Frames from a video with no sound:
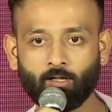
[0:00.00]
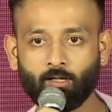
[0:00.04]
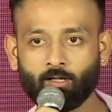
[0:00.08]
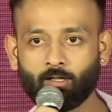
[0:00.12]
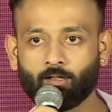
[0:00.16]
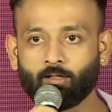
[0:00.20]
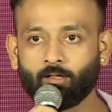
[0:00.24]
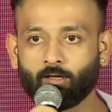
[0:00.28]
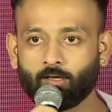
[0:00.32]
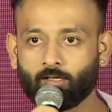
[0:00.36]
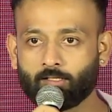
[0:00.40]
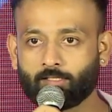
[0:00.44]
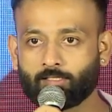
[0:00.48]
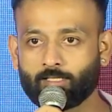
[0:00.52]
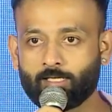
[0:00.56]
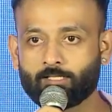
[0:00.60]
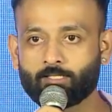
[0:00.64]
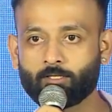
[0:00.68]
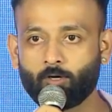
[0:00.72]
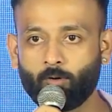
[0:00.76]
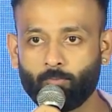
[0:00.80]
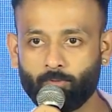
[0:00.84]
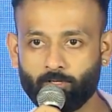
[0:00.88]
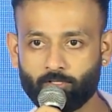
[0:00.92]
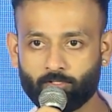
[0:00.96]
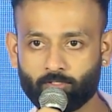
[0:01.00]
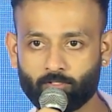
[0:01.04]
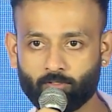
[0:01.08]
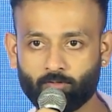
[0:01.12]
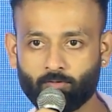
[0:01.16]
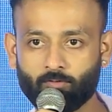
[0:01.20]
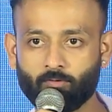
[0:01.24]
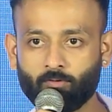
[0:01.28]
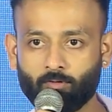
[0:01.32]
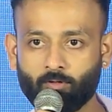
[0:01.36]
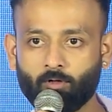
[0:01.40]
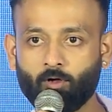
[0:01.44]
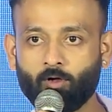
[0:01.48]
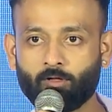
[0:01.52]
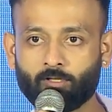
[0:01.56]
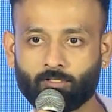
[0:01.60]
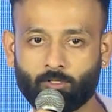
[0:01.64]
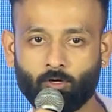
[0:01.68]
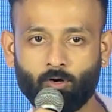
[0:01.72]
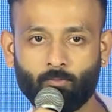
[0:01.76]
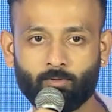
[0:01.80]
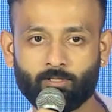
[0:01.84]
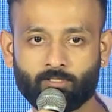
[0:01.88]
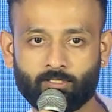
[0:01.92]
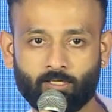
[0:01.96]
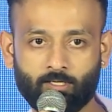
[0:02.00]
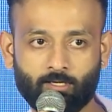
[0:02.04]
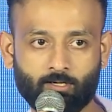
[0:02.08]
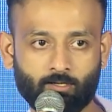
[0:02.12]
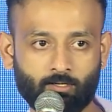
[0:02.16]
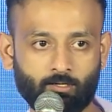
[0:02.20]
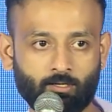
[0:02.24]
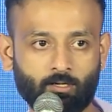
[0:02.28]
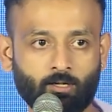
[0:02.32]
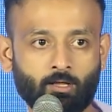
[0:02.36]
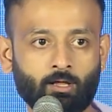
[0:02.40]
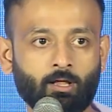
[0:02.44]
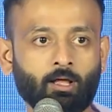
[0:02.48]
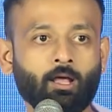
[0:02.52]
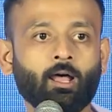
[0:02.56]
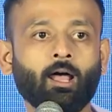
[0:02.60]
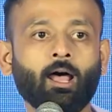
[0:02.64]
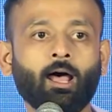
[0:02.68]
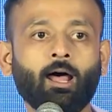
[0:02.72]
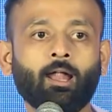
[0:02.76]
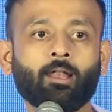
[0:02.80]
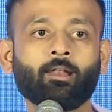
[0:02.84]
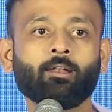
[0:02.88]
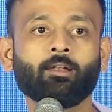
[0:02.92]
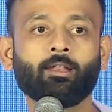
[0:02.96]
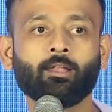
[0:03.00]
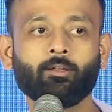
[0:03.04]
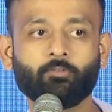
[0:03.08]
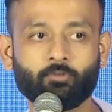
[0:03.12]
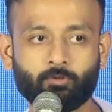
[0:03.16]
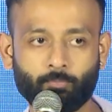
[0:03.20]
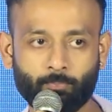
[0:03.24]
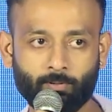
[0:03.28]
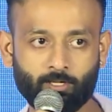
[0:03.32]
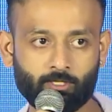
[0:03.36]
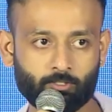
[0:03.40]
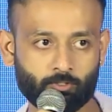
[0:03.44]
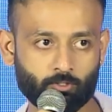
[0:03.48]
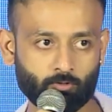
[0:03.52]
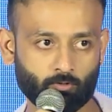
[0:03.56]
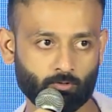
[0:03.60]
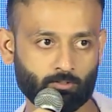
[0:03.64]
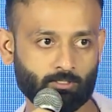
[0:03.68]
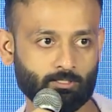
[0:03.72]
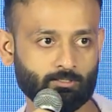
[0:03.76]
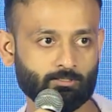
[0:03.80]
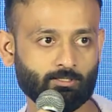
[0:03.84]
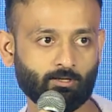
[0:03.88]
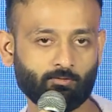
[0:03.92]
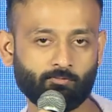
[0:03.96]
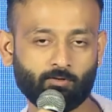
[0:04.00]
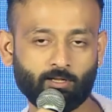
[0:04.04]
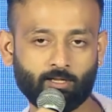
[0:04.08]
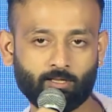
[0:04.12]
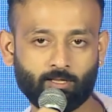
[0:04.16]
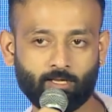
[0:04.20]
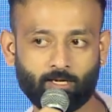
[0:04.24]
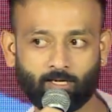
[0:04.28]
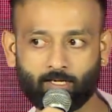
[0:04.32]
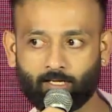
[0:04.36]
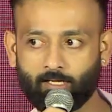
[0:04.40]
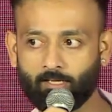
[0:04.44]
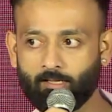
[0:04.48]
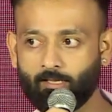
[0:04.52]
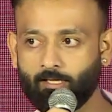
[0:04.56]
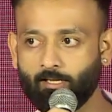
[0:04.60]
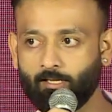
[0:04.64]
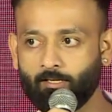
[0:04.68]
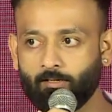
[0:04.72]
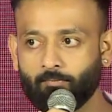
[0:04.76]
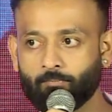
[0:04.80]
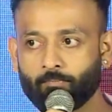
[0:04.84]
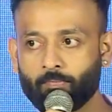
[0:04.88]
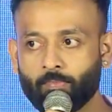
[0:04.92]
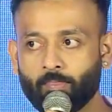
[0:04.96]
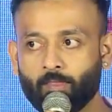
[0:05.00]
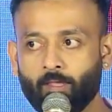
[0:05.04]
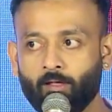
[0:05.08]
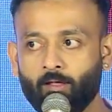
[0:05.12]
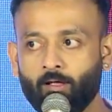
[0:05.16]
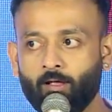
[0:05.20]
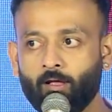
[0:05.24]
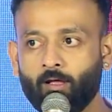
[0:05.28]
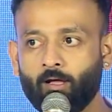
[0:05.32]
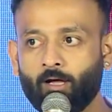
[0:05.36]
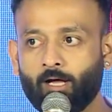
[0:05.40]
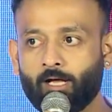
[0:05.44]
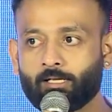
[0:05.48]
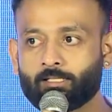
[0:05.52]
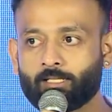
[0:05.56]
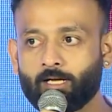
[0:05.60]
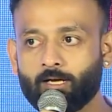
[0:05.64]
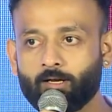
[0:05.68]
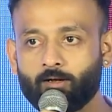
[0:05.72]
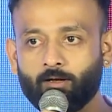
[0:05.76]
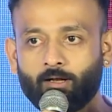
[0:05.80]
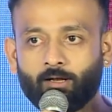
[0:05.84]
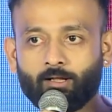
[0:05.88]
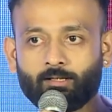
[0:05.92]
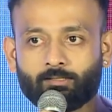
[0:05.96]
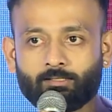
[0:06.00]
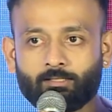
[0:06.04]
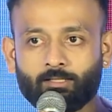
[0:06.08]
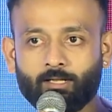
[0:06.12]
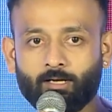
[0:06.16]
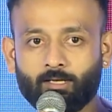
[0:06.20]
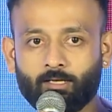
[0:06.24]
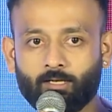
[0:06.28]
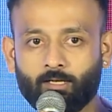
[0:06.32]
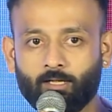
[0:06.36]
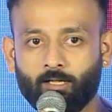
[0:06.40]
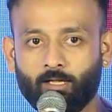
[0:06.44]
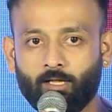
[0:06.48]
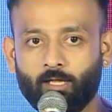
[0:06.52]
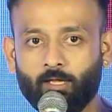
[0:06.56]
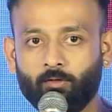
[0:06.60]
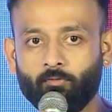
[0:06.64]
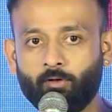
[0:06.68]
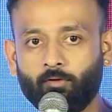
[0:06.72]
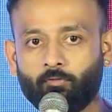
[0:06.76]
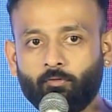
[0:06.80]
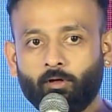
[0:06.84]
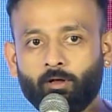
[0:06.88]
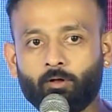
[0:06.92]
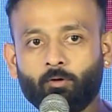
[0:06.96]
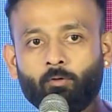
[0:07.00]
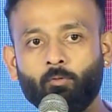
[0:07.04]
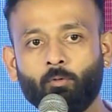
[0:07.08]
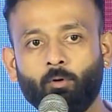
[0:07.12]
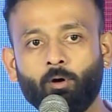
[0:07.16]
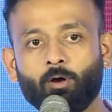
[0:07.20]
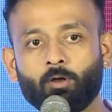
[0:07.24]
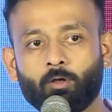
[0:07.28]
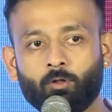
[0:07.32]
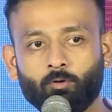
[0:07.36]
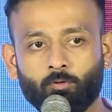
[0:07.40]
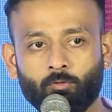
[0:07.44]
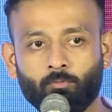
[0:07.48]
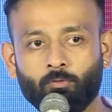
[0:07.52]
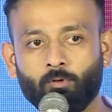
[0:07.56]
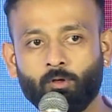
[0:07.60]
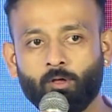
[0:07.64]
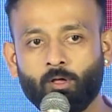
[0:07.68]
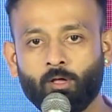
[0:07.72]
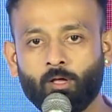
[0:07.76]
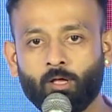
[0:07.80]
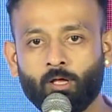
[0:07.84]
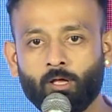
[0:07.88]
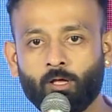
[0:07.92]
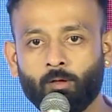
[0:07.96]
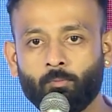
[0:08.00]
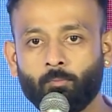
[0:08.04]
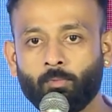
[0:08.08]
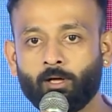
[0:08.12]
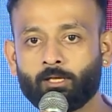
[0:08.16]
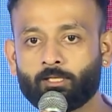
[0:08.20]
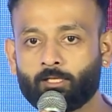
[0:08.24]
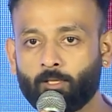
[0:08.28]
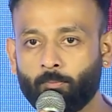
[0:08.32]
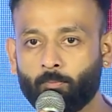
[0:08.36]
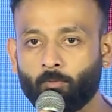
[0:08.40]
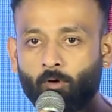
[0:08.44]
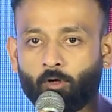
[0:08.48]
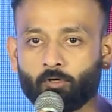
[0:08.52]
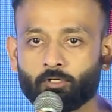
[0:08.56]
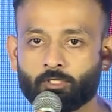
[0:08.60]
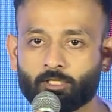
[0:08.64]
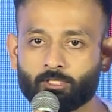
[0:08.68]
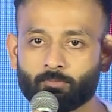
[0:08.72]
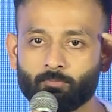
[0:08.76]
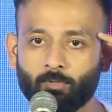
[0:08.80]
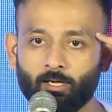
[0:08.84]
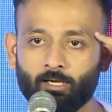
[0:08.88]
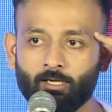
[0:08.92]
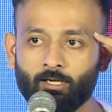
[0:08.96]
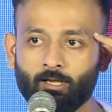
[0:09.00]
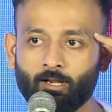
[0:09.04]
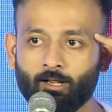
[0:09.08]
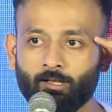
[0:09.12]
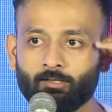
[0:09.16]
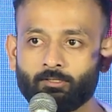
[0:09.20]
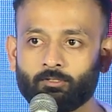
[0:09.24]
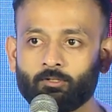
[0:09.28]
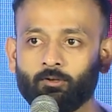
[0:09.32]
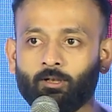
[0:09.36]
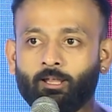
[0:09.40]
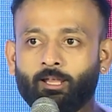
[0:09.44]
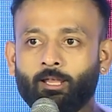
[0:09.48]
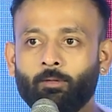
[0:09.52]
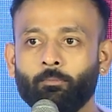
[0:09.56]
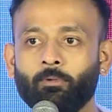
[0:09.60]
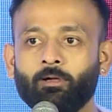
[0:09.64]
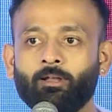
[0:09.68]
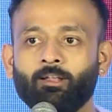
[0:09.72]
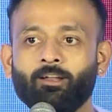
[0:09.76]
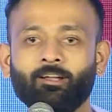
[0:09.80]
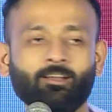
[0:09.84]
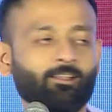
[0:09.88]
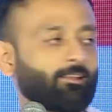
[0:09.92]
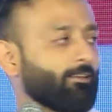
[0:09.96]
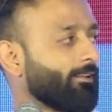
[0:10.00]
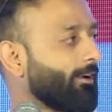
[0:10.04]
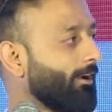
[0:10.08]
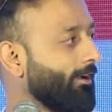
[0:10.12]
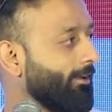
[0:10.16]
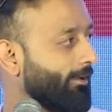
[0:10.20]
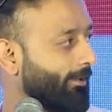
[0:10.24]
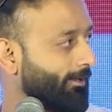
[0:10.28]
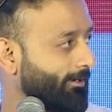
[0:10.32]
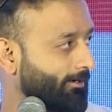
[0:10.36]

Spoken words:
The sketch comedy show on Comedy Central. And Dave Chappelle shows and stuff like that. And then I started realizing that even if I don't want to, my subconscious mind tries to, like, imitate his writing.